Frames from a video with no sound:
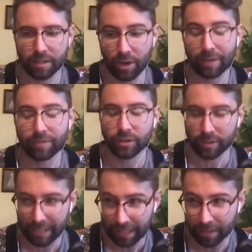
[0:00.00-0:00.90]
you know, after
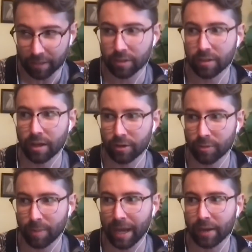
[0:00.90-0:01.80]
getting third in the
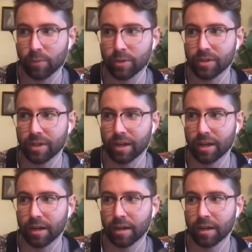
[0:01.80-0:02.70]
100 back, was
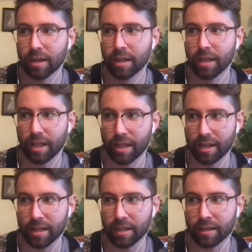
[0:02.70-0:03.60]
there
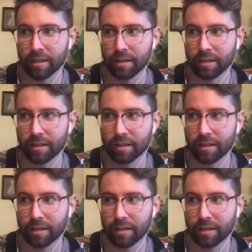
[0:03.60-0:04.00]
any